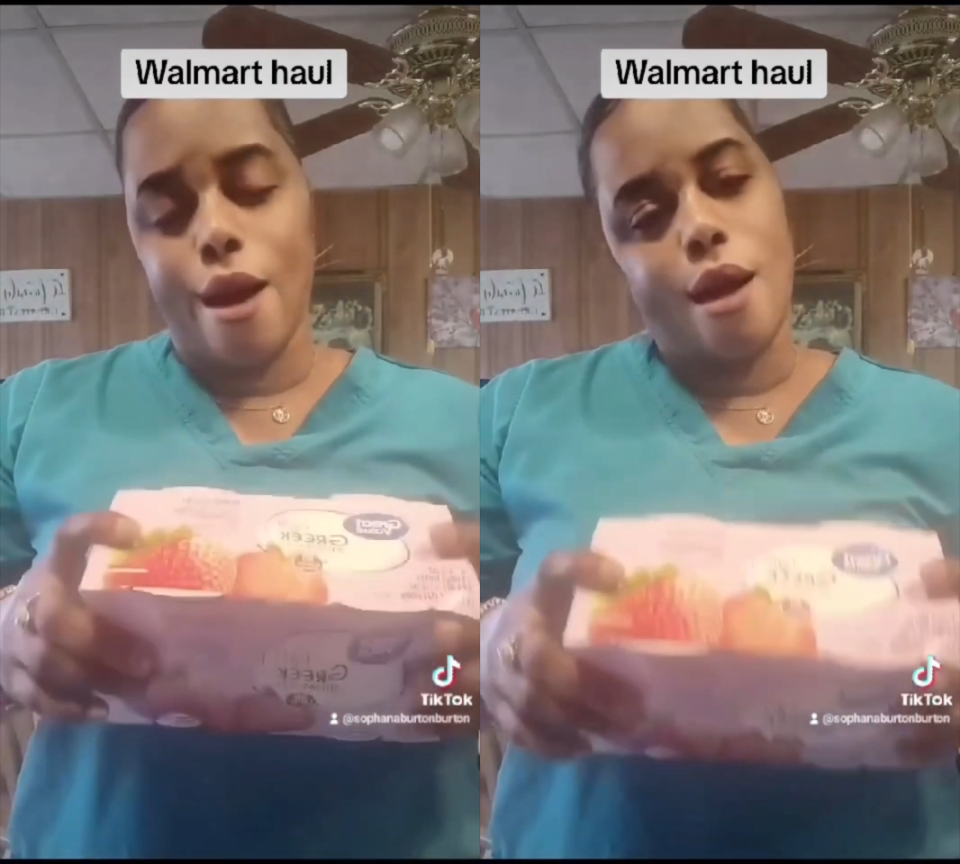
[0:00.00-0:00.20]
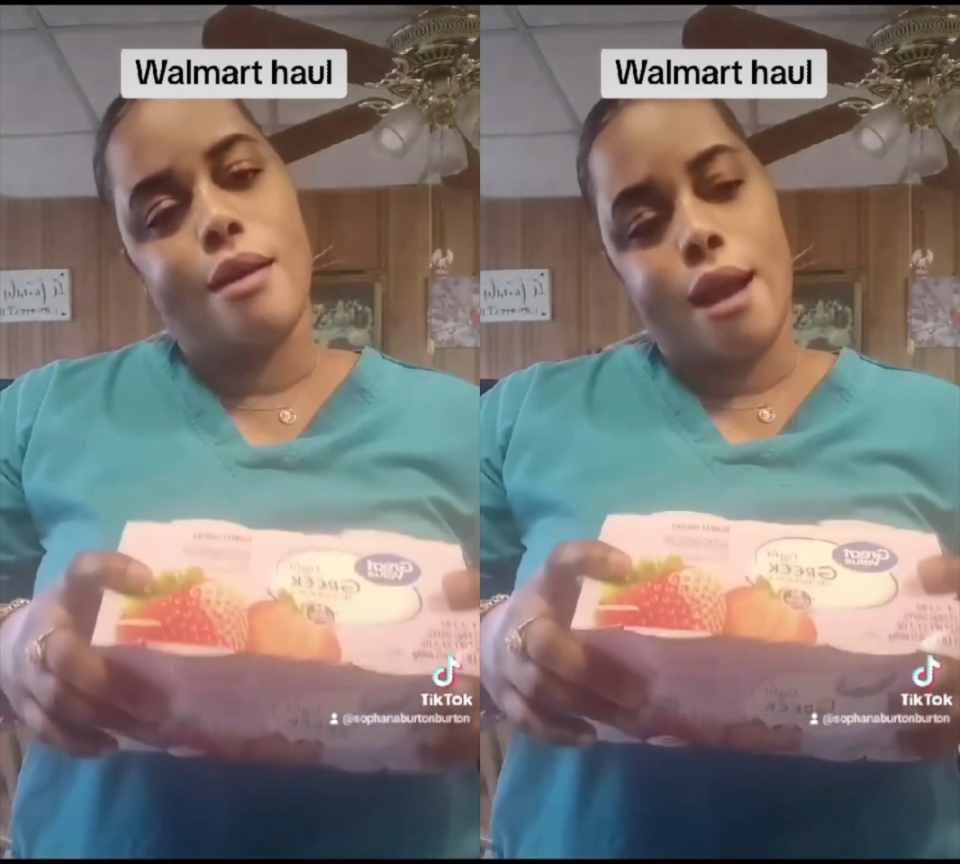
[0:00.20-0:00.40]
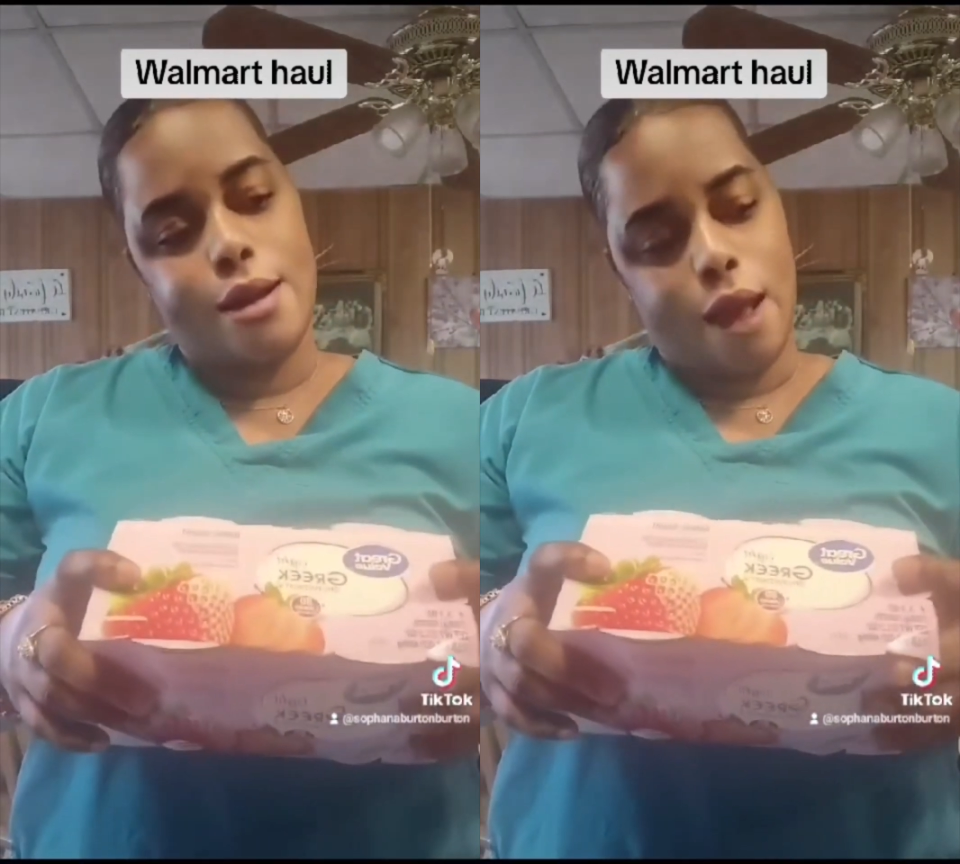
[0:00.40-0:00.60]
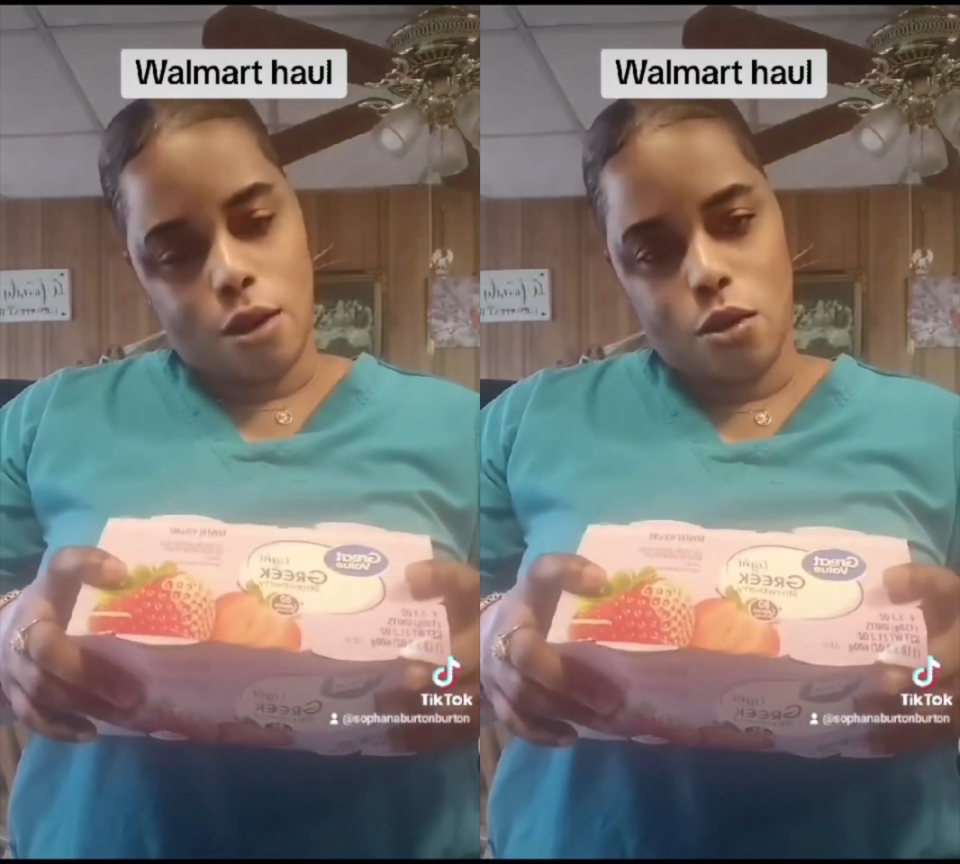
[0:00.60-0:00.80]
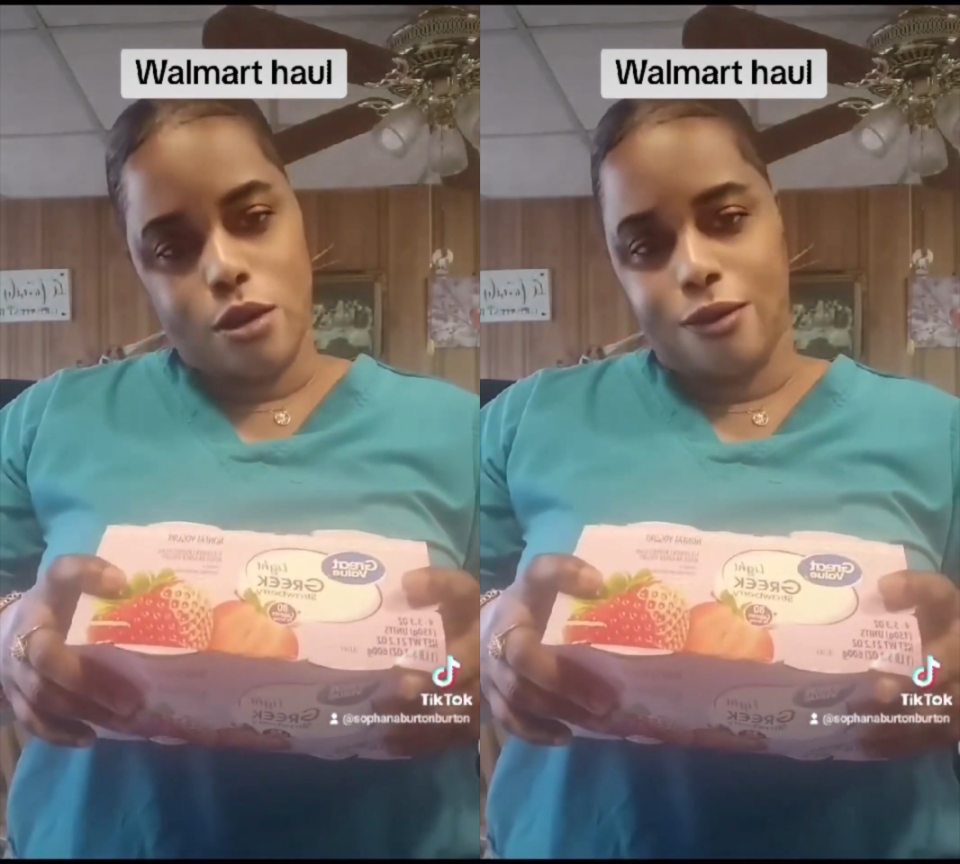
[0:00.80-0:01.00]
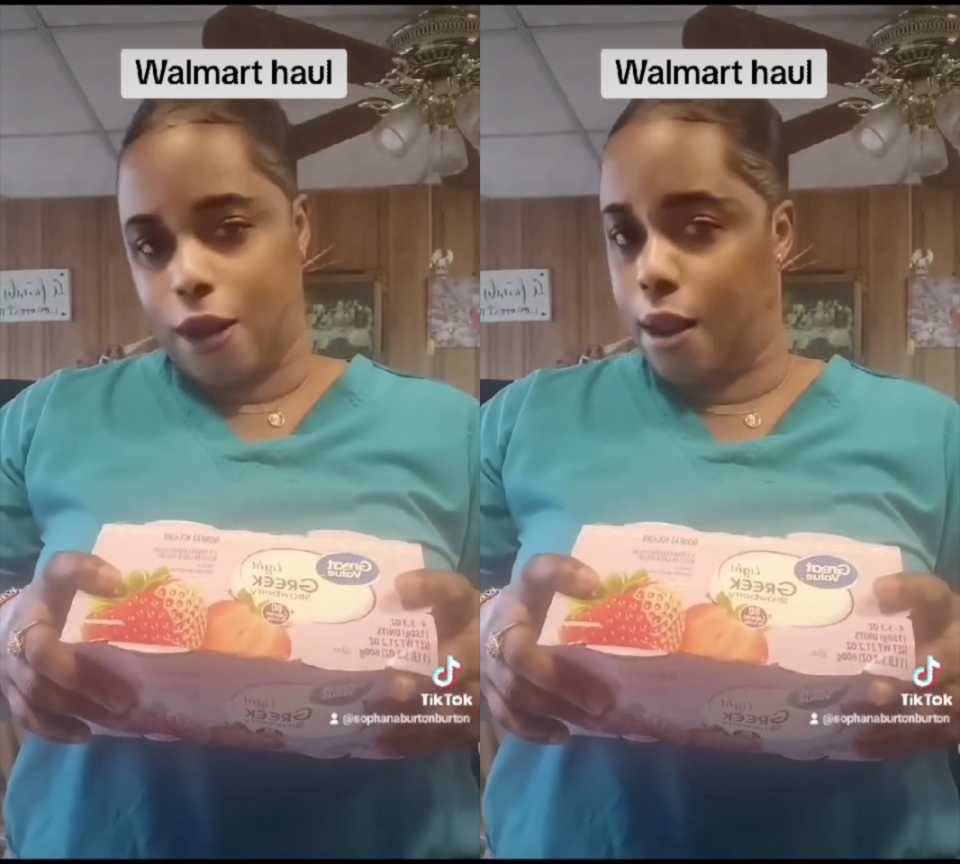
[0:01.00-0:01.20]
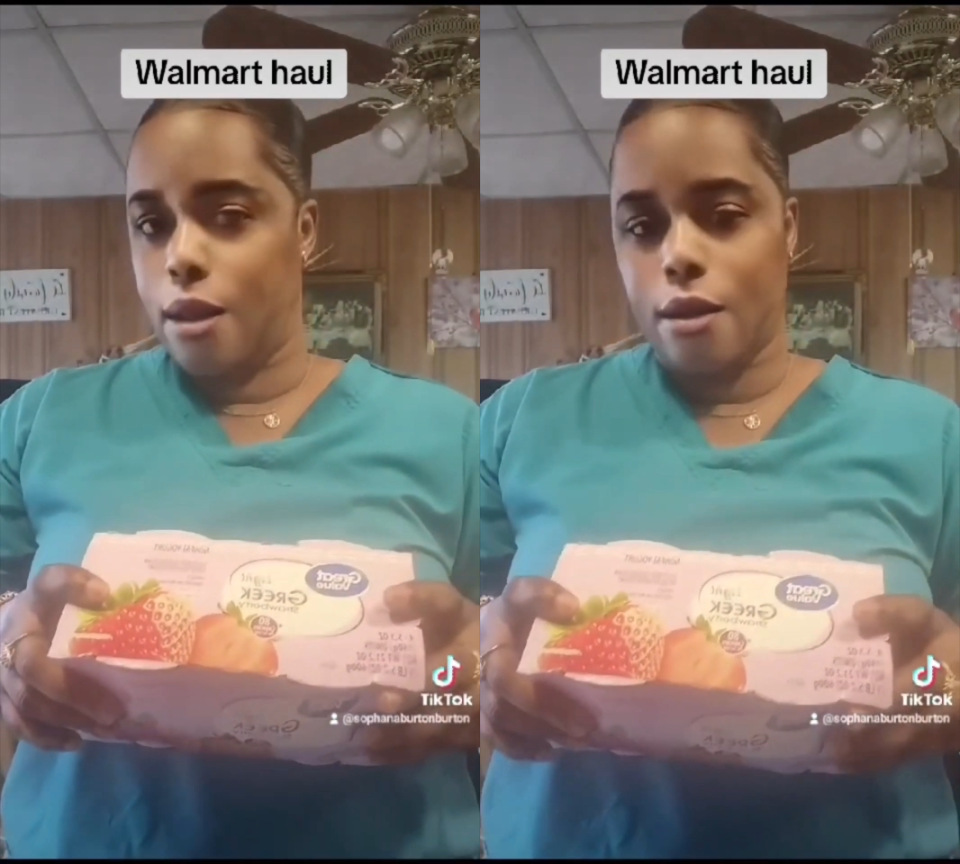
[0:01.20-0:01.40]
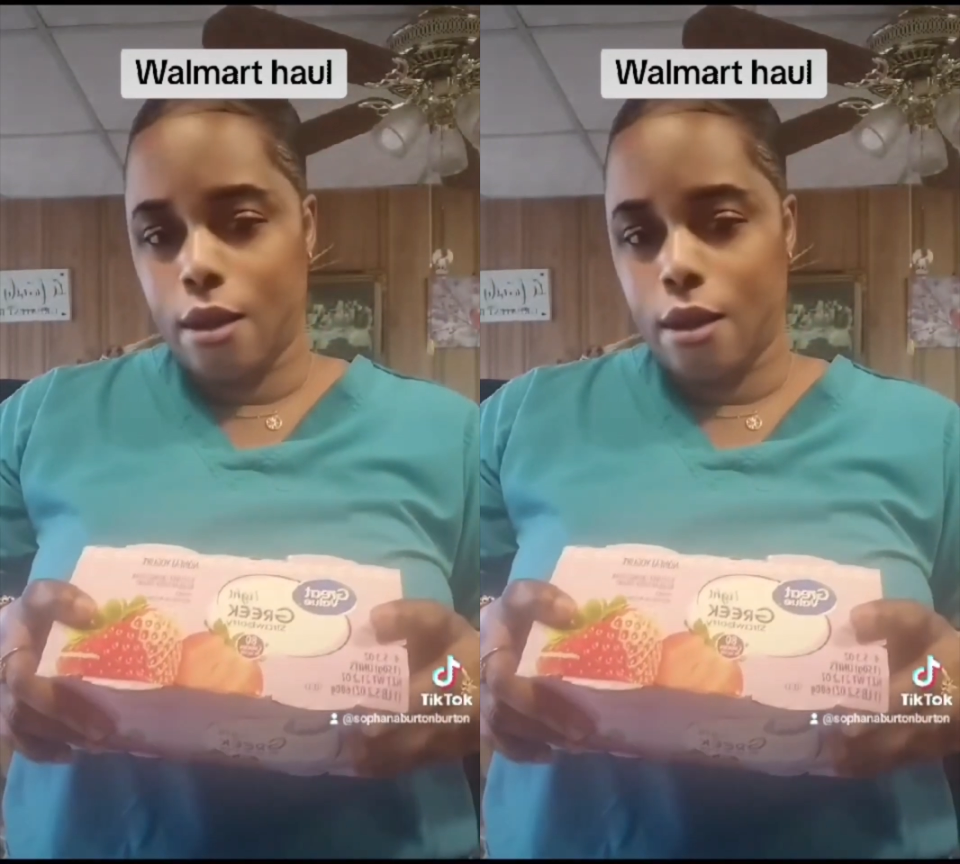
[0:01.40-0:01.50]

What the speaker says: Alright, and good for the